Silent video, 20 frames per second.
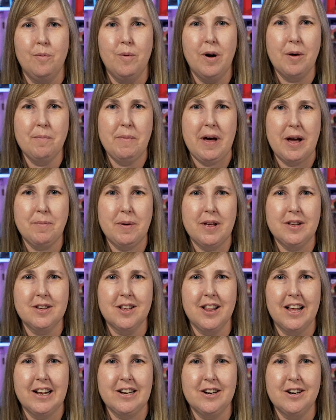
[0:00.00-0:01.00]
Welcome back, PEZ
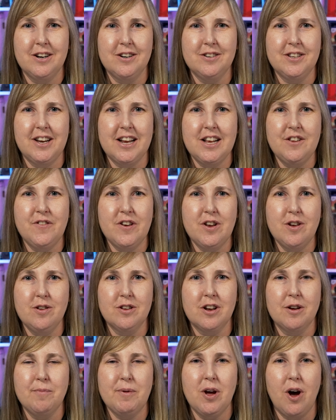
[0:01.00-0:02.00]
collectors. Today's video is
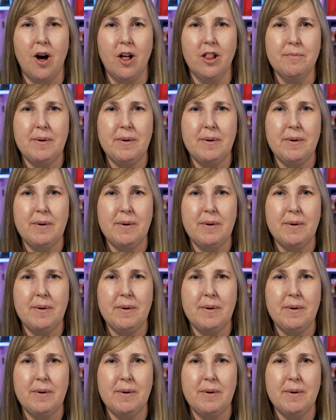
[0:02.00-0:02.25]
going to be all